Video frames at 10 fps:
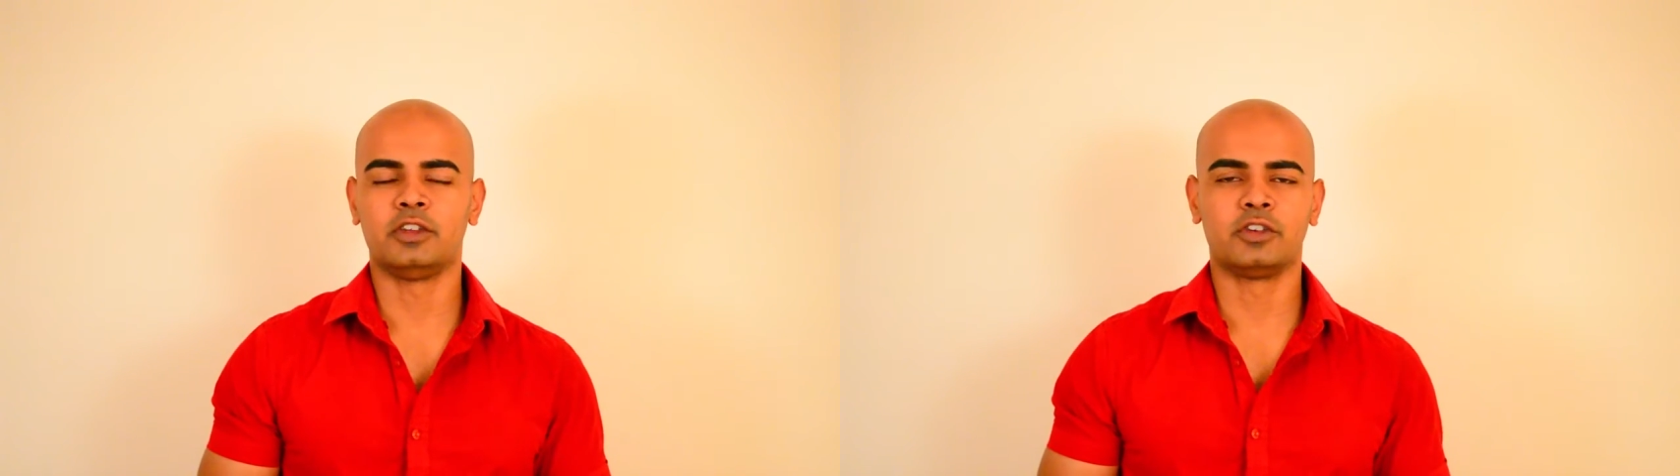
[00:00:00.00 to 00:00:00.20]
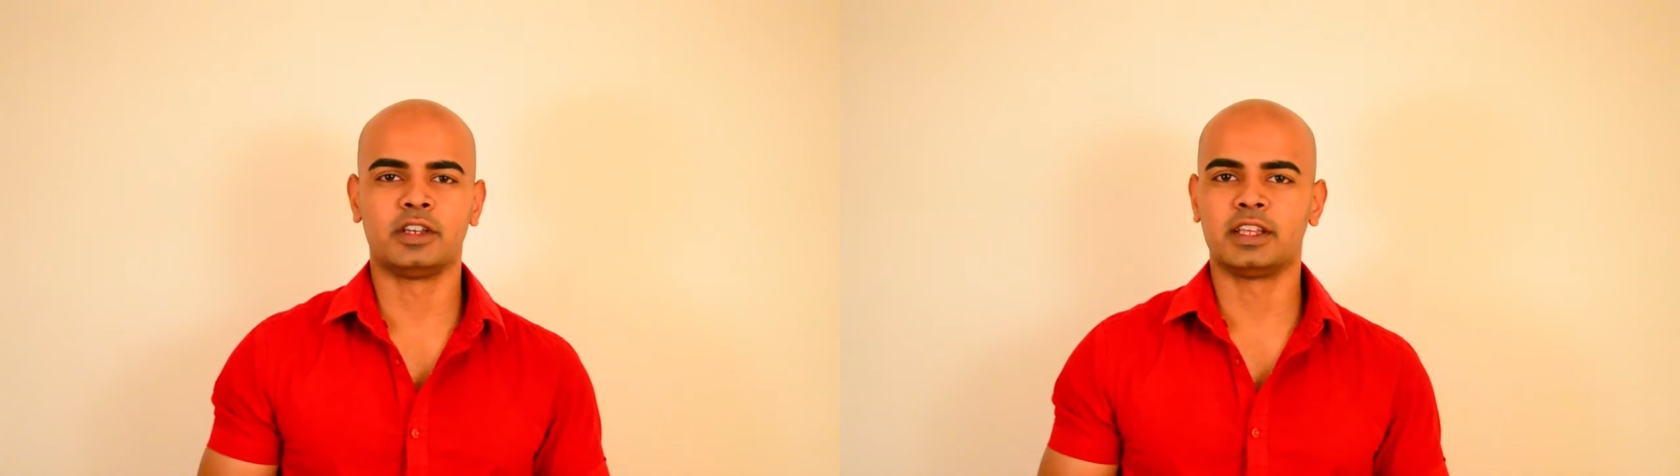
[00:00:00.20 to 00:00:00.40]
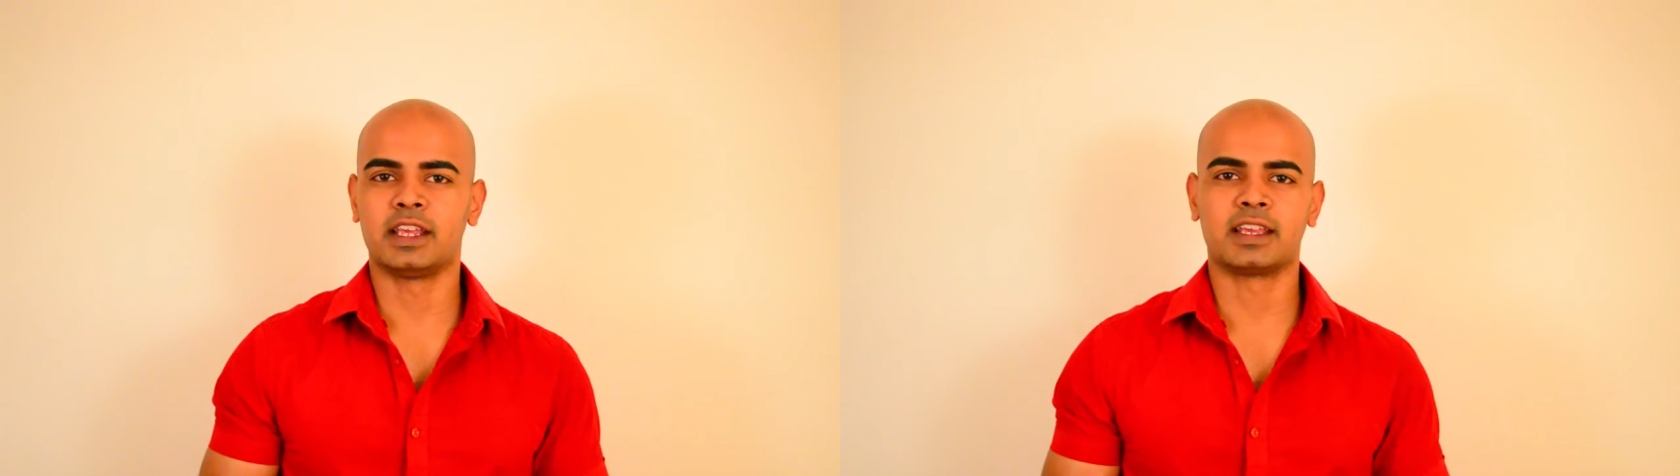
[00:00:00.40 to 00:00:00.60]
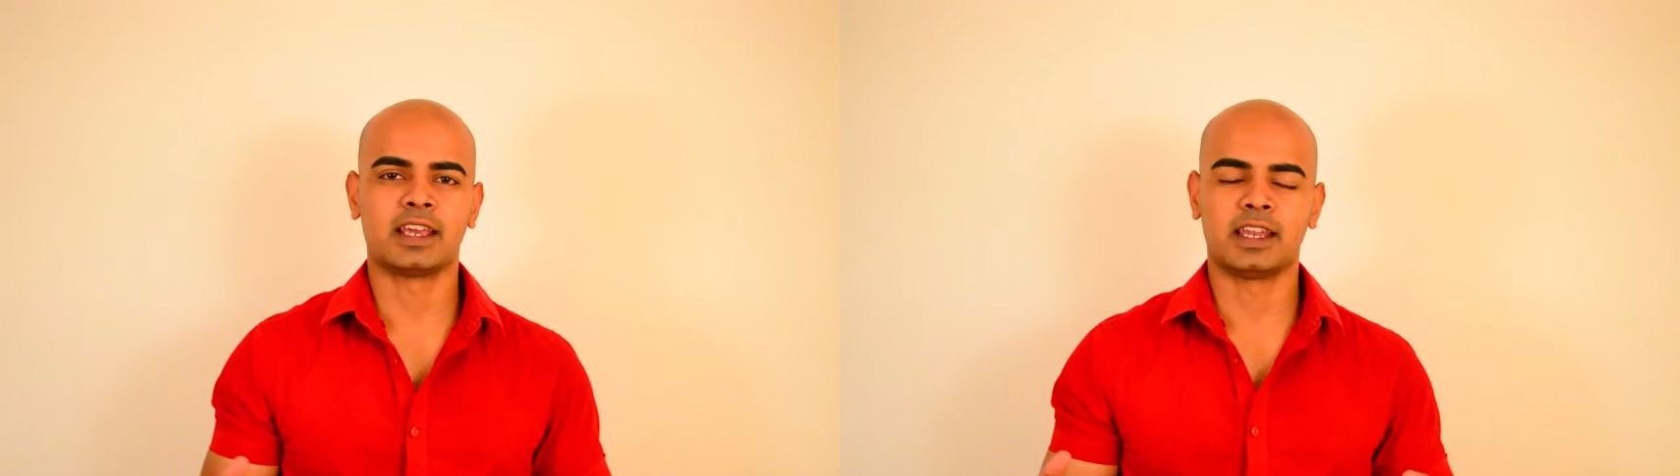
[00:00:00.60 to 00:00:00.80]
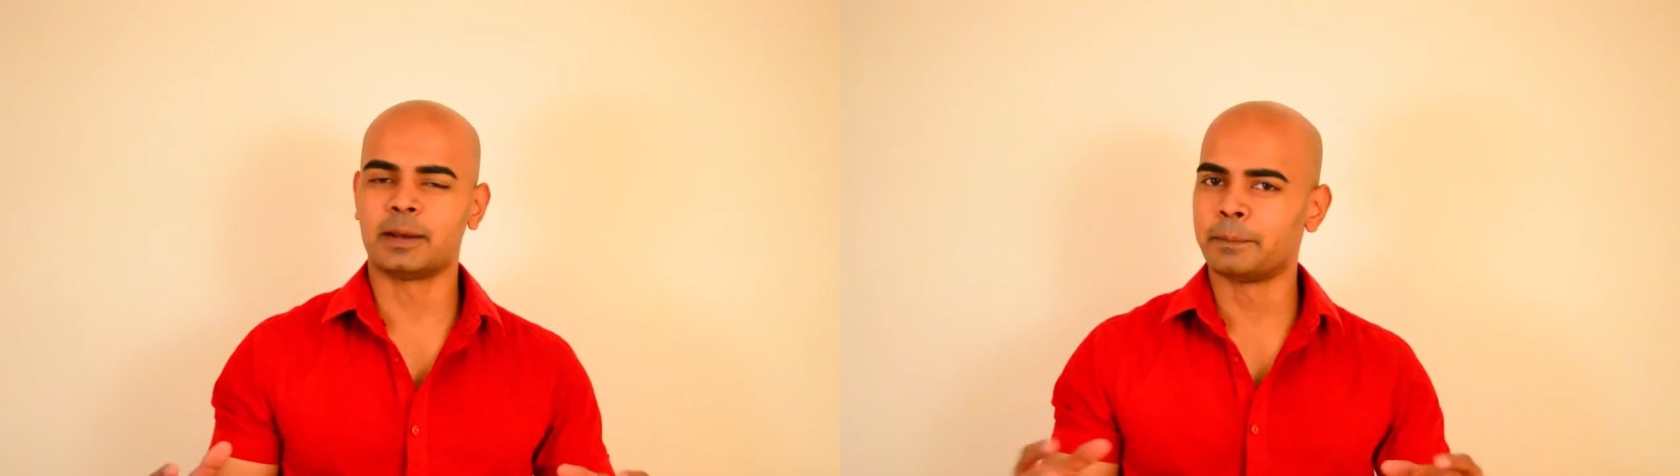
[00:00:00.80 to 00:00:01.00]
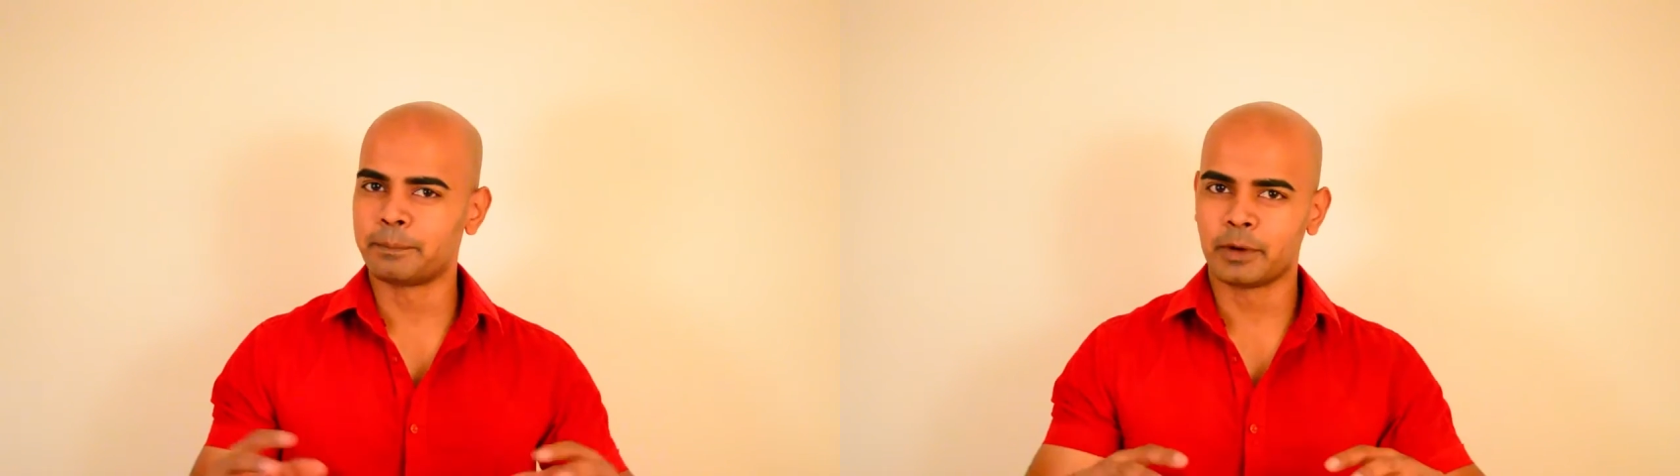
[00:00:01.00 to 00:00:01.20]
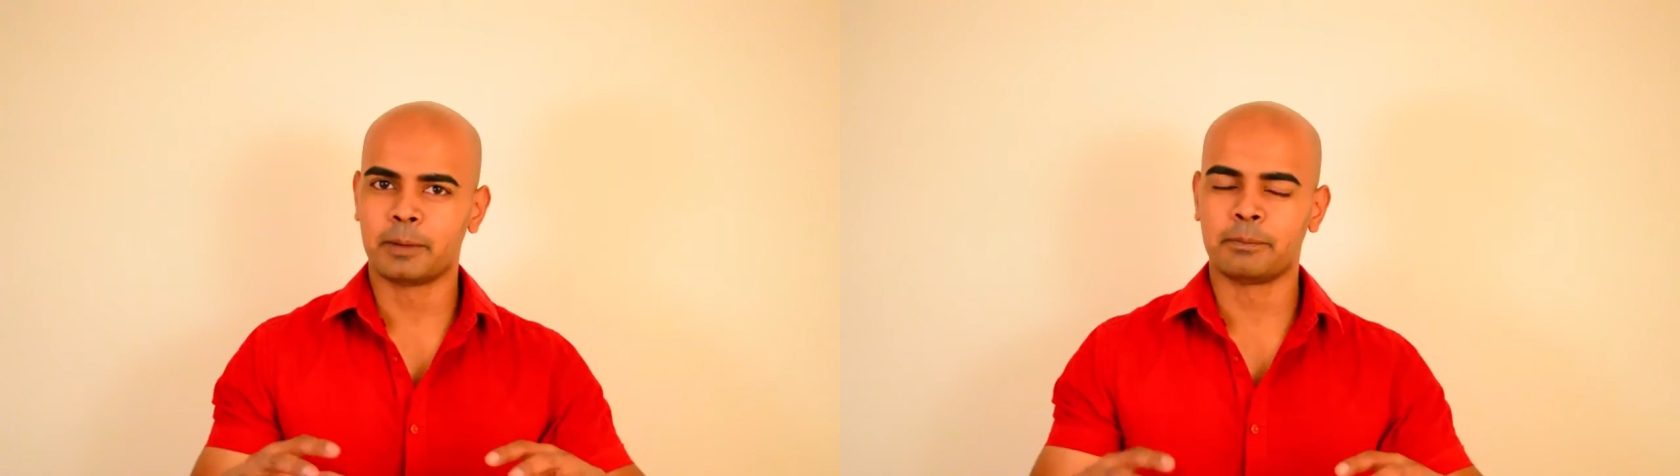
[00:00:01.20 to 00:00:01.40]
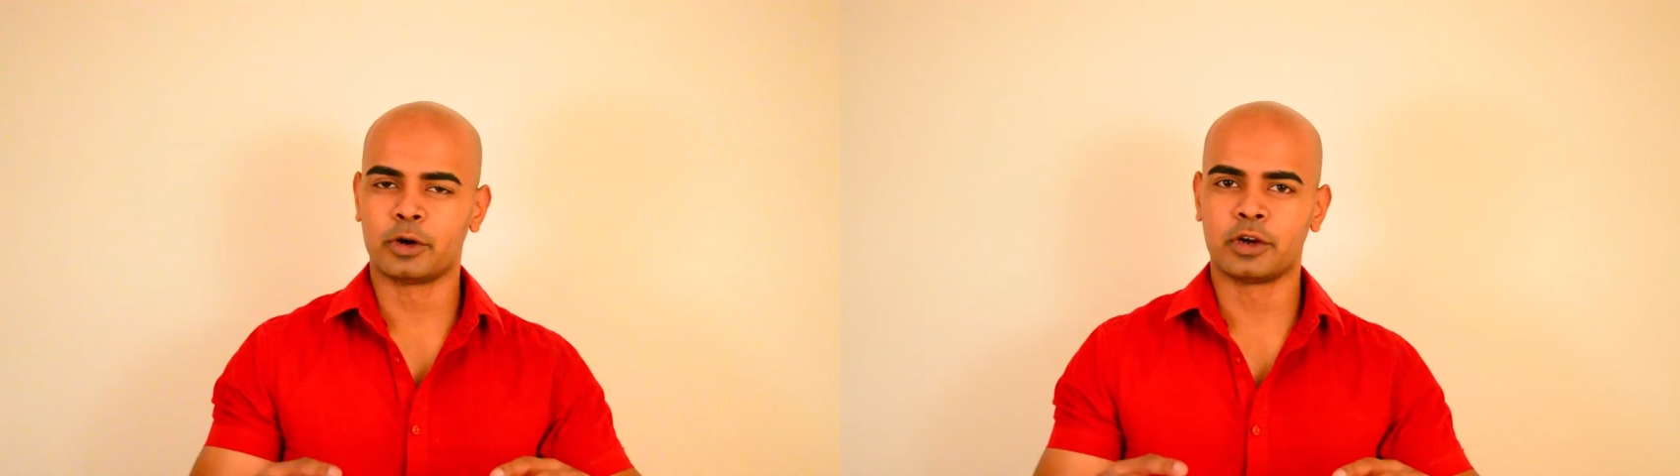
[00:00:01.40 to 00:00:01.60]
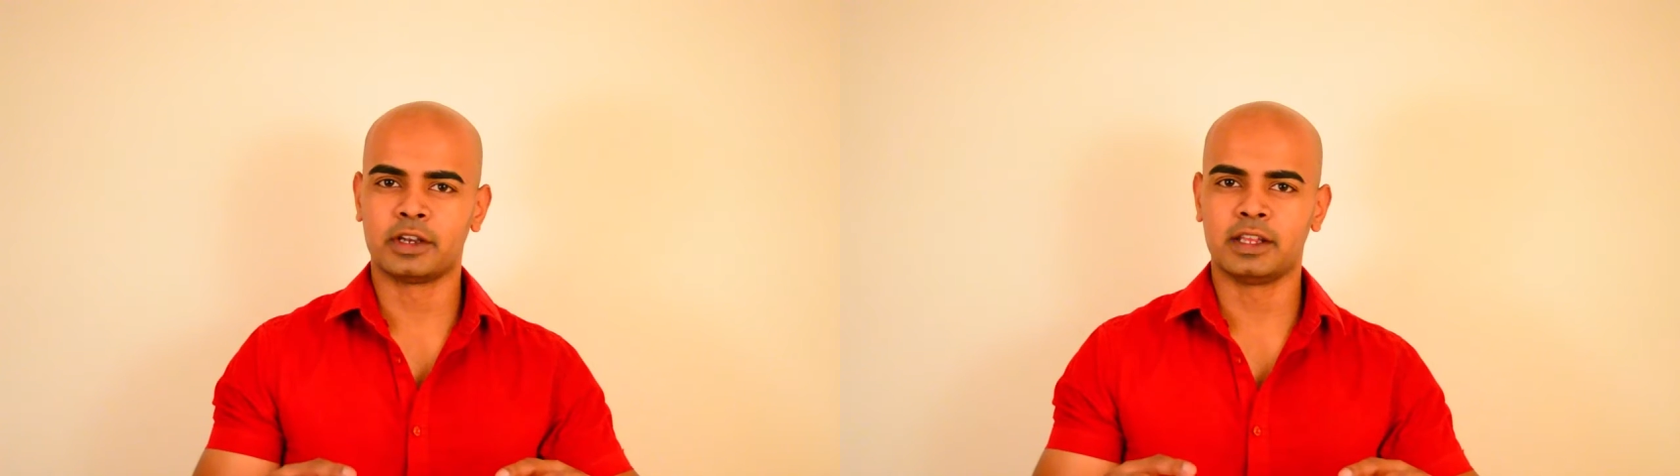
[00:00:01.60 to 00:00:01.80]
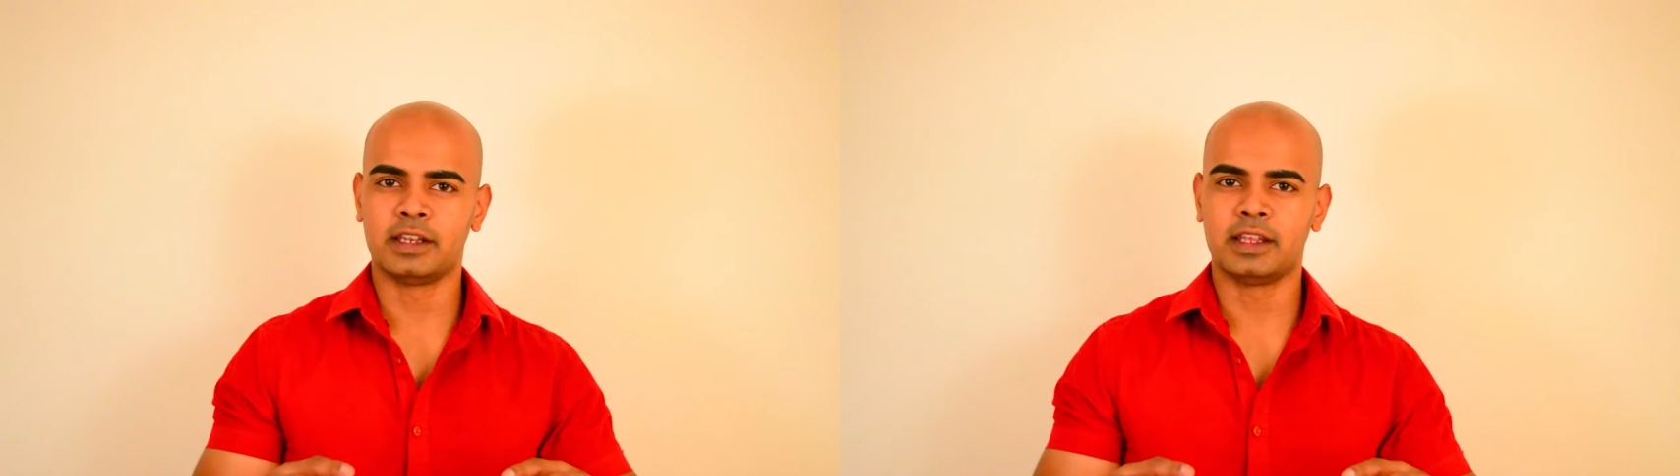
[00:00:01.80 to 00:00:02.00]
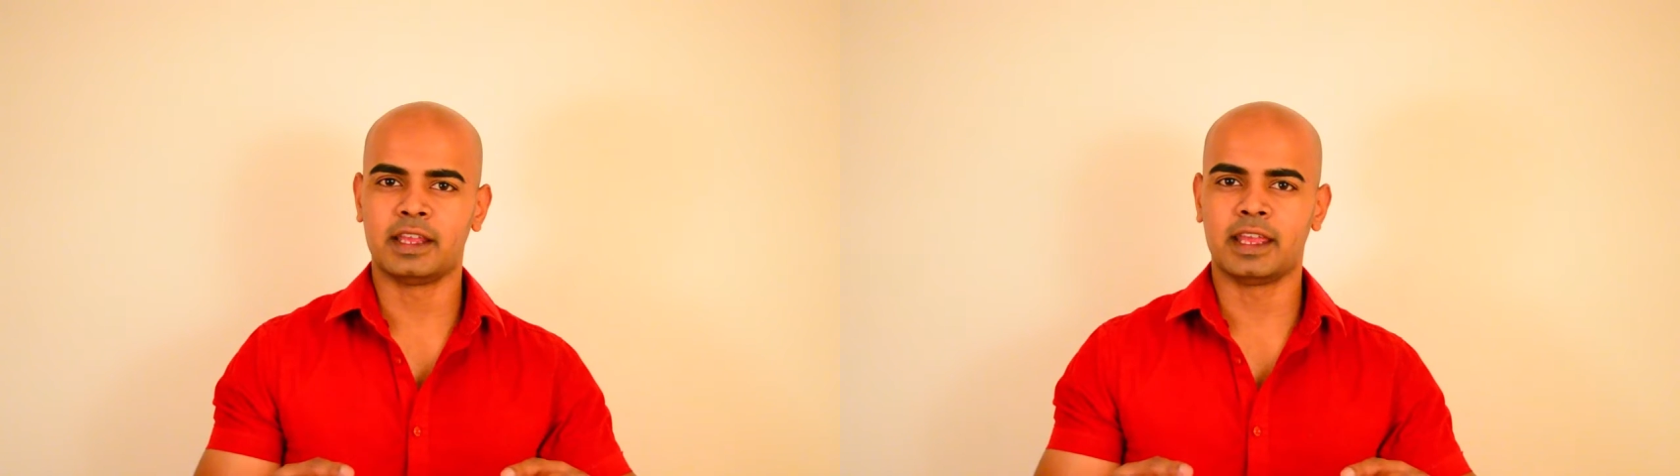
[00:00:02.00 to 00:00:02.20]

you're going to get kind of bombarded,